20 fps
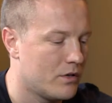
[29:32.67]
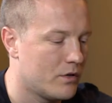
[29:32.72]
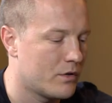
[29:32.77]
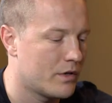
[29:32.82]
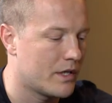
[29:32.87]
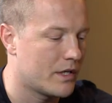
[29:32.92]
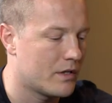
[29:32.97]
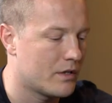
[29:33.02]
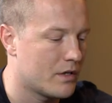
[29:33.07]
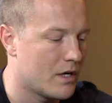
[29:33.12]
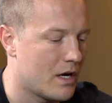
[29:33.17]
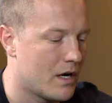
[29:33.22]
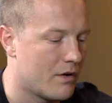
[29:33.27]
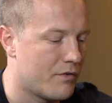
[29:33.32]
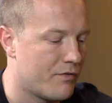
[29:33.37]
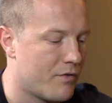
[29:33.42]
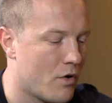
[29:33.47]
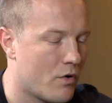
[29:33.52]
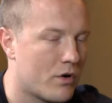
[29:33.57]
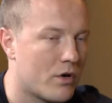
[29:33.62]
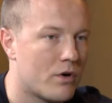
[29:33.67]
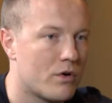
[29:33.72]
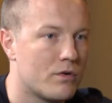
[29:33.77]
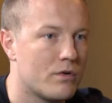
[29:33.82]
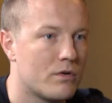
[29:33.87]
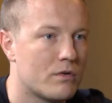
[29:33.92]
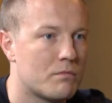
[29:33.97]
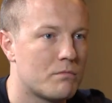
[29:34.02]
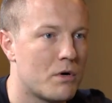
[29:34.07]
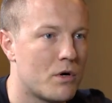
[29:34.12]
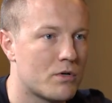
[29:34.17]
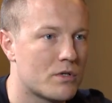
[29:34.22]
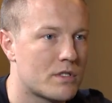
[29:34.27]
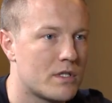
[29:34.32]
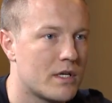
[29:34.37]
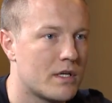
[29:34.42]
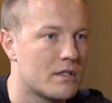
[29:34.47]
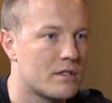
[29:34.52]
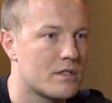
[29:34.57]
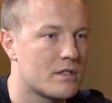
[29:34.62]
doing photo
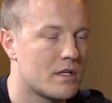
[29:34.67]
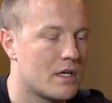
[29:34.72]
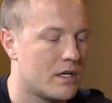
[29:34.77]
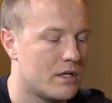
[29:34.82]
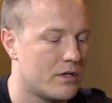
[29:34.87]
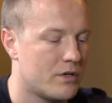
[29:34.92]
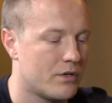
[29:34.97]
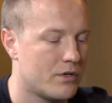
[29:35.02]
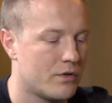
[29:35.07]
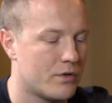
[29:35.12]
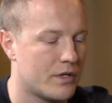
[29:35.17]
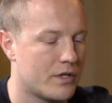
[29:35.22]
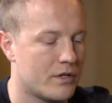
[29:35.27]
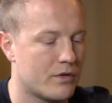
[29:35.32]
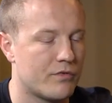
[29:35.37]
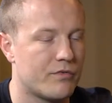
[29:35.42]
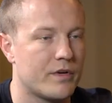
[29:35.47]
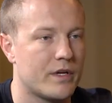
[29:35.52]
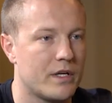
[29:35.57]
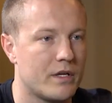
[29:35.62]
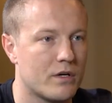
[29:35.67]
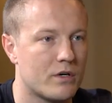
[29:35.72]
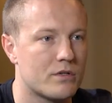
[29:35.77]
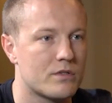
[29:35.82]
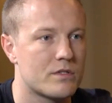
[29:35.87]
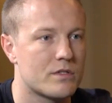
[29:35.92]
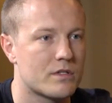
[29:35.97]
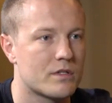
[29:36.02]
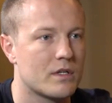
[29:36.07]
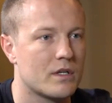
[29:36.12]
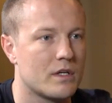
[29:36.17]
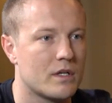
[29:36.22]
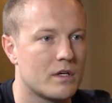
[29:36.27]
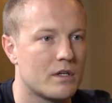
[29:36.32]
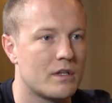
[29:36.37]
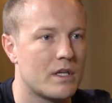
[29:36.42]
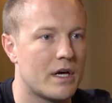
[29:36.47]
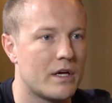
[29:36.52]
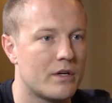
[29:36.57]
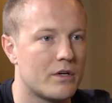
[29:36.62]
postings, and you're doing your videos
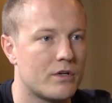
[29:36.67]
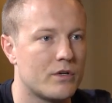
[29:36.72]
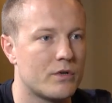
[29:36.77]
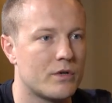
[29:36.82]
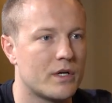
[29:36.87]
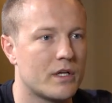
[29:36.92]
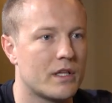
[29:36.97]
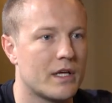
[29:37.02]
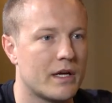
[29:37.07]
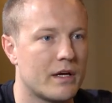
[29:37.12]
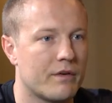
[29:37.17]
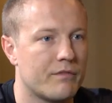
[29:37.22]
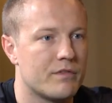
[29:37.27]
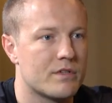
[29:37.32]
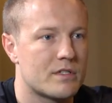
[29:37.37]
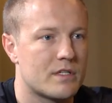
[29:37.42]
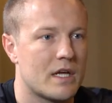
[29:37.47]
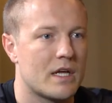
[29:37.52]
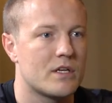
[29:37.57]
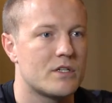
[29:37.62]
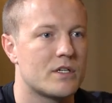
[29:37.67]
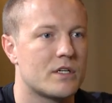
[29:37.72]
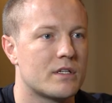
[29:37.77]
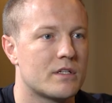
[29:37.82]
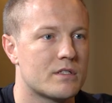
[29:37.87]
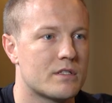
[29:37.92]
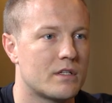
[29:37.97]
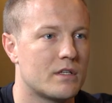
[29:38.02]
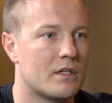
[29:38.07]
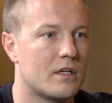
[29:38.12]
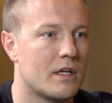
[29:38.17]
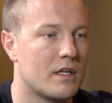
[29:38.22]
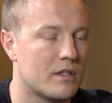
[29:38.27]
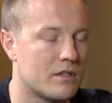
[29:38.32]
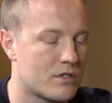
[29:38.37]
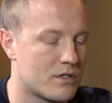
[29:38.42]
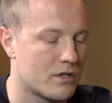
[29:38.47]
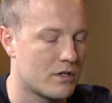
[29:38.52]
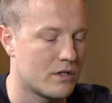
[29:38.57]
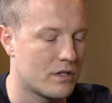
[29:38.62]
that you're doing, like of the stagings
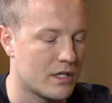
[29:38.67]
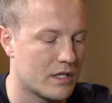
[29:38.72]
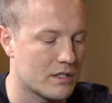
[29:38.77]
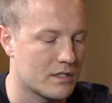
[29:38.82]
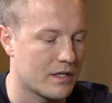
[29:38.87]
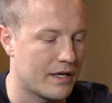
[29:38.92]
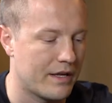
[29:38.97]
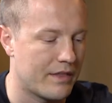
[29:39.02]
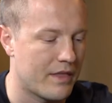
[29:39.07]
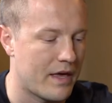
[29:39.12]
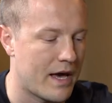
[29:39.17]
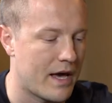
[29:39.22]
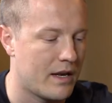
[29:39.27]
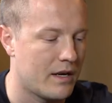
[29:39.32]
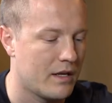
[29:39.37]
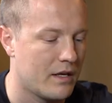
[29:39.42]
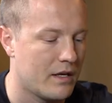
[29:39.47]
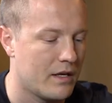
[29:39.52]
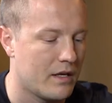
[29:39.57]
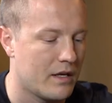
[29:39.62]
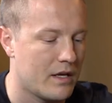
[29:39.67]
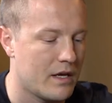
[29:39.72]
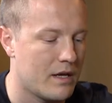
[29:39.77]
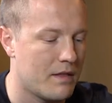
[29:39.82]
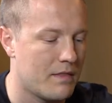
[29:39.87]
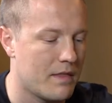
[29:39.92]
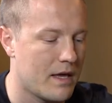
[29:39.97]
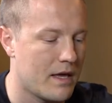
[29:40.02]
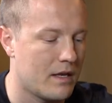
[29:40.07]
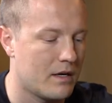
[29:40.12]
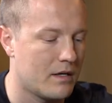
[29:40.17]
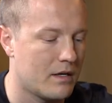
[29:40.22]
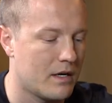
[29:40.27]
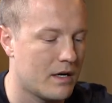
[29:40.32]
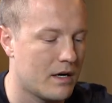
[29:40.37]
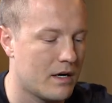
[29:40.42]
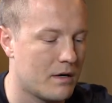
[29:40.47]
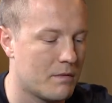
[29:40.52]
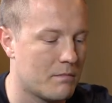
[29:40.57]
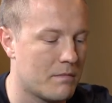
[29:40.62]
and certain things like that. And then
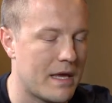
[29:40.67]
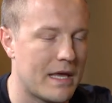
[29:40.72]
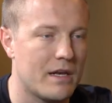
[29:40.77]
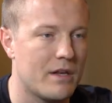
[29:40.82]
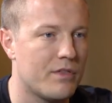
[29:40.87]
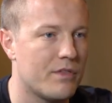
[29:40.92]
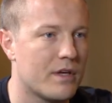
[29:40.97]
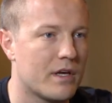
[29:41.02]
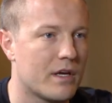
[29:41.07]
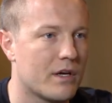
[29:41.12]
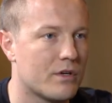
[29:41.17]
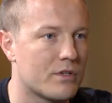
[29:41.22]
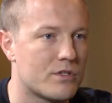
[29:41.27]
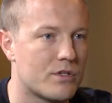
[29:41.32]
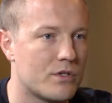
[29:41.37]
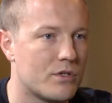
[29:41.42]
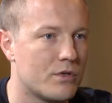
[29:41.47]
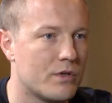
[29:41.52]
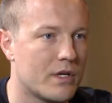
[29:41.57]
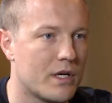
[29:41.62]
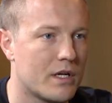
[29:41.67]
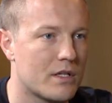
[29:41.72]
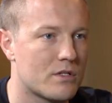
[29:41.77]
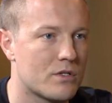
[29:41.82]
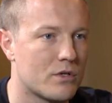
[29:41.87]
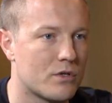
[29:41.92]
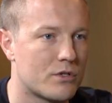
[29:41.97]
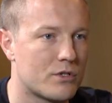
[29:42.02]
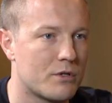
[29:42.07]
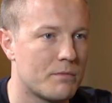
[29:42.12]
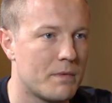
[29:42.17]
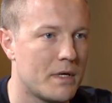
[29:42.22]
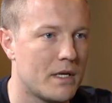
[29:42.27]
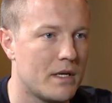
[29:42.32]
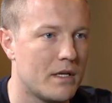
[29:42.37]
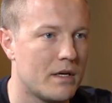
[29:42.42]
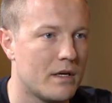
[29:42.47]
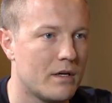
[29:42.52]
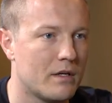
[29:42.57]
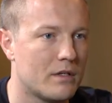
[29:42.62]
anything else you're doing on social
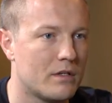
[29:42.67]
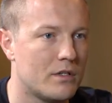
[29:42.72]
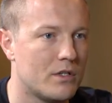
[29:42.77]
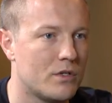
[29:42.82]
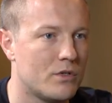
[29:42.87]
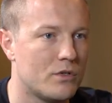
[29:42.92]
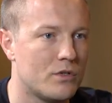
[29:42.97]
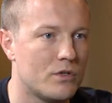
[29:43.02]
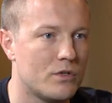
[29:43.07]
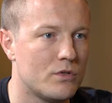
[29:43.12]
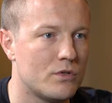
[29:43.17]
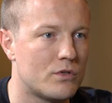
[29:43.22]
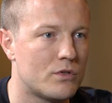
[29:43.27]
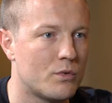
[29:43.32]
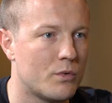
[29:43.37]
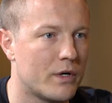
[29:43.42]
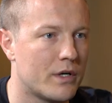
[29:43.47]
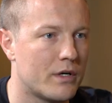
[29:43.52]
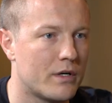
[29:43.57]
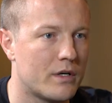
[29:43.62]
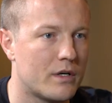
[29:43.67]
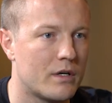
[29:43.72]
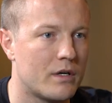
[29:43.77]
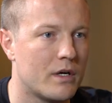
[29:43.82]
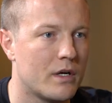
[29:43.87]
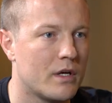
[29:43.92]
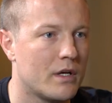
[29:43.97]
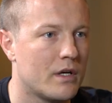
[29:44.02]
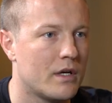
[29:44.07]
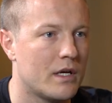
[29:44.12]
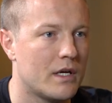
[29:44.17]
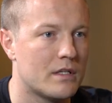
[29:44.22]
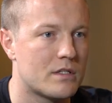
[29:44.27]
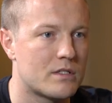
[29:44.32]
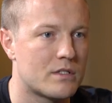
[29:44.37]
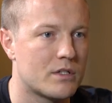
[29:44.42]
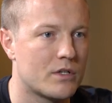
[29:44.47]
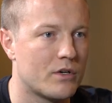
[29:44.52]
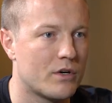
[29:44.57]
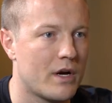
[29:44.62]
media? Do you do Twitter,
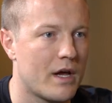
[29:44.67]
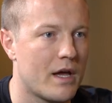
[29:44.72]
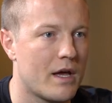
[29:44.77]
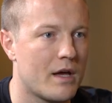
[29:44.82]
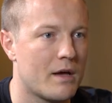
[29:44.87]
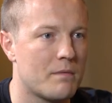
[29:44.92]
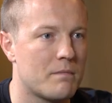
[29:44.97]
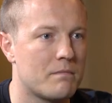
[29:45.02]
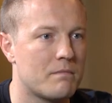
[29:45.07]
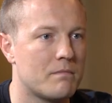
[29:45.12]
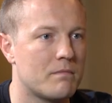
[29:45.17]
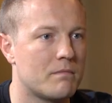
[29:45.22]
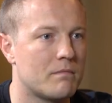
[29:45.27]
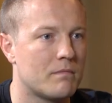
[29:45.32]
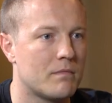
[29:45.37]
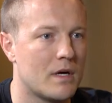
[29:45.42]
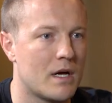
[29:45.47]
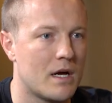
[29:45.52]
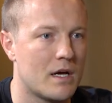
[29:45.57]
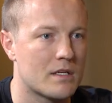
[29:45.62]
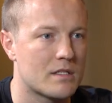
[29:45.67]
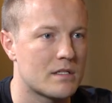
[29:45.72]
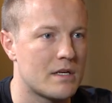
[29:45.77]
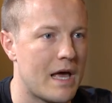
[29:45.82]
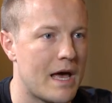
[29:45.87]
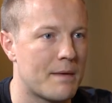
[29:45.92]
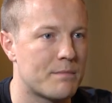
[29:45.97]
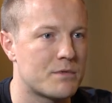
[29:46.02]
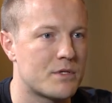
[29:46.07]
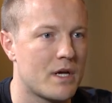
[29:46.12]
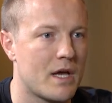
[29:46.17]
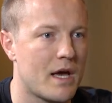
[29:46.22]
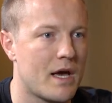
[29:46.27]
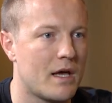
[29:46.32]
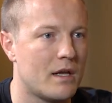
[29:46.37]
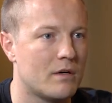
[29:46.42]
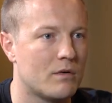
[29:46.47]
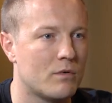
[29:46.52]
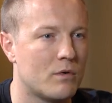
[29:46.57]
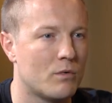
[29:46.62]
Instagram,
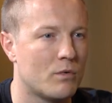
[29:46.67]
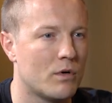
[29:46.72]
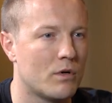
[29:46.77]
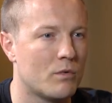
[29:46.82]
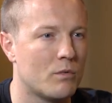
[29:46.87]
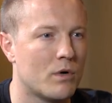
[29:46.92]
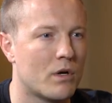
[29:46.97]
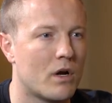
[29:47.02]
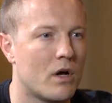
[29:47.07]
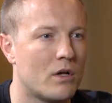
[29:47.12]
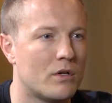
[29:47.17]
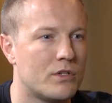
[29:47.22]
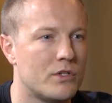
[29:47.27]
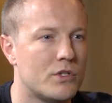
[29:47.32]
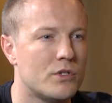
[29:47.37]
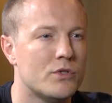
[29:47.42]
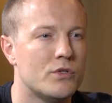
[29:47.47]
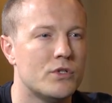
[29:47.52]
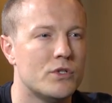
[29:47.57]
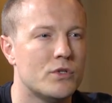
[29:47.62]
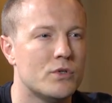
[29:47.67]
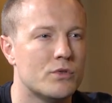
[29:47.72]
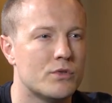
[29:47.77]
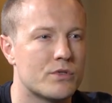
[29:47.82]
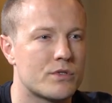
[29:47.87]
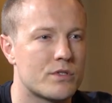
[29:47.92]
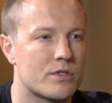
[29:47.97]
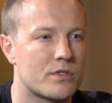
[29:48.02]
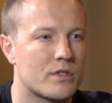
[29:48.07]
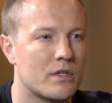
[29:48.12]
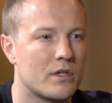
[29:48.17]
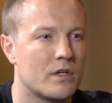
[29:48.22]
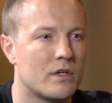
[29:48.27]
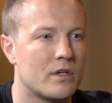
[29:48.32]
Snapchat? What all do you use